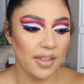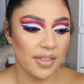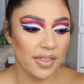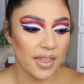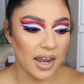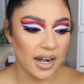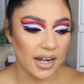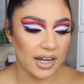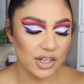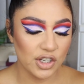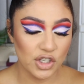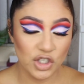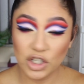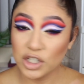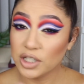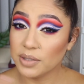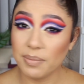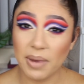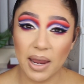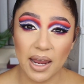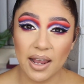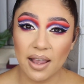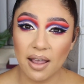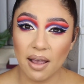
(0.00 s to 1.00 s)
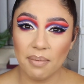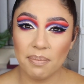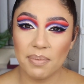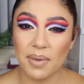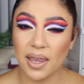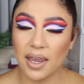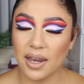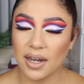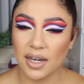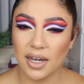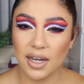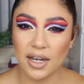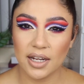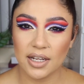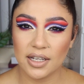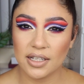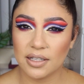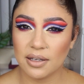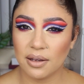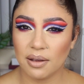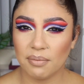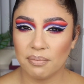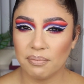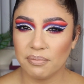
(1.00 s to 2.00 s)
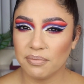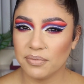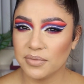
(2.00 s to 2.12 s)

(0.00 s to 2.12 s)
that is just makeup, and it is